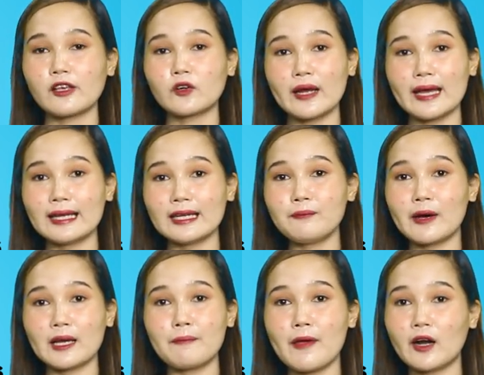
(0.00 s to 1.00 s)
created
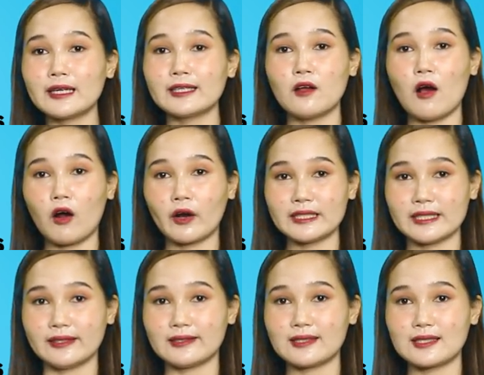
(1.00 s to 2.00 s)
by American
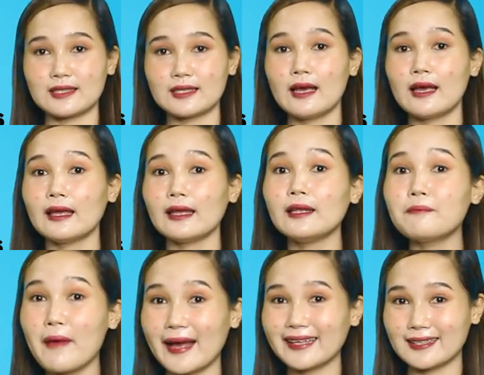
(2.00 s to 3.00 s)
artists
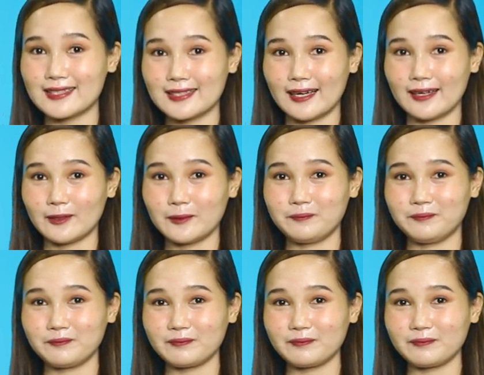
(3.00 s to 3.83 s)
in manga style.